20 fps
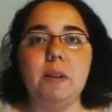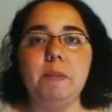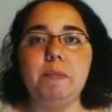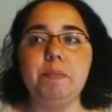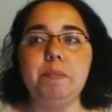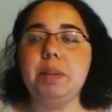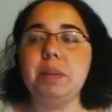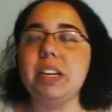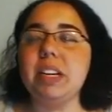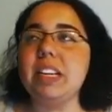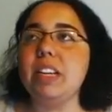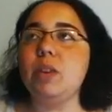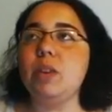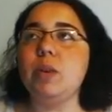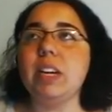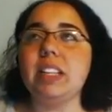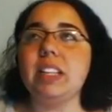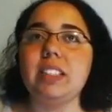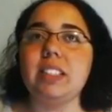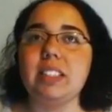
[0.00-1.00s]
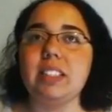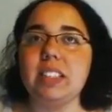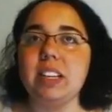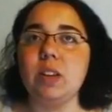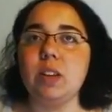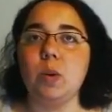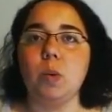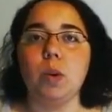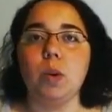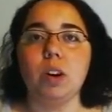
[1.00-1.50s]
but you get to see the
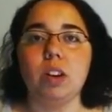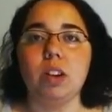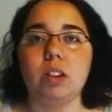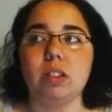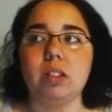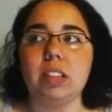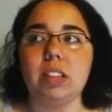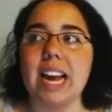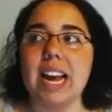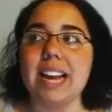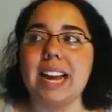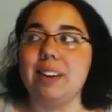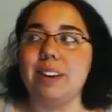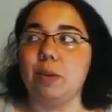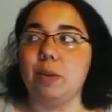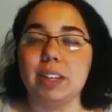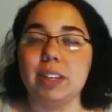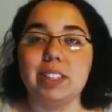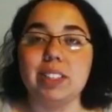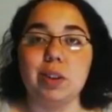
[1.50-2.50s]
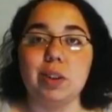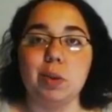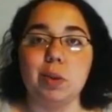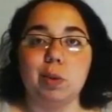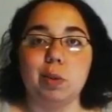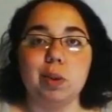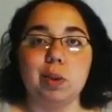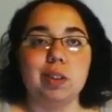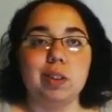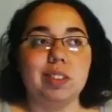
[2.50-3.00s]
world and the rest of the
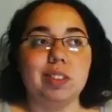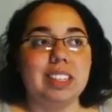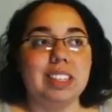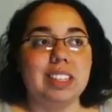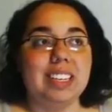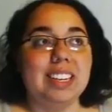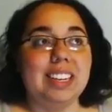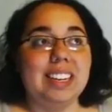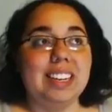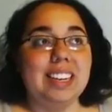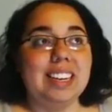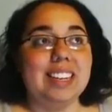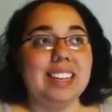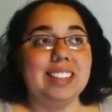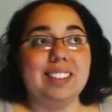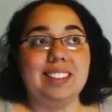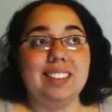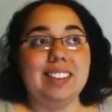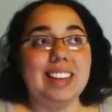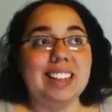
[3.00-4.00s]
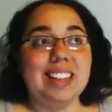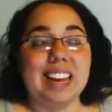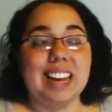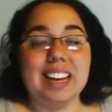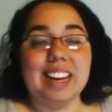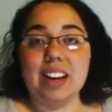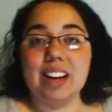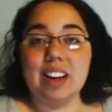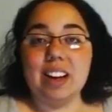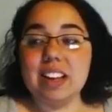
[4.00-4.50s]
world is
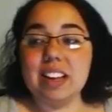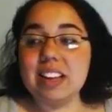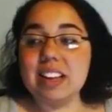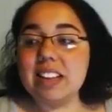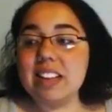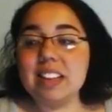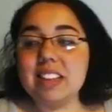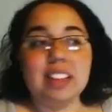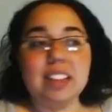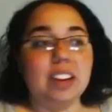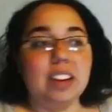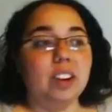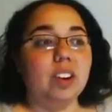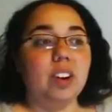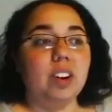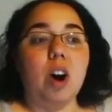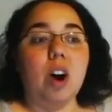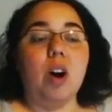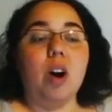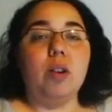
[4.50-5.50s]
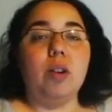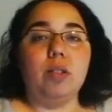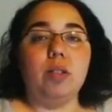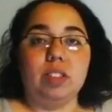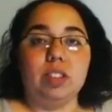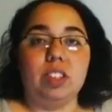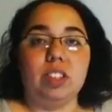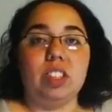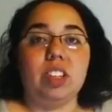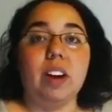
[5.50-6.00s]
like they're all
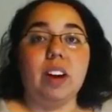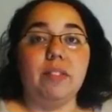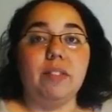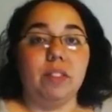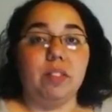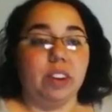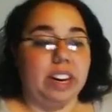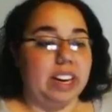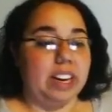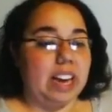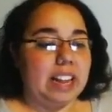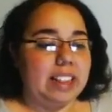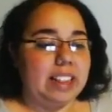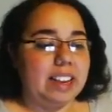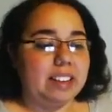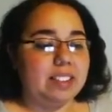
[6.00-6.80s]
suffering. I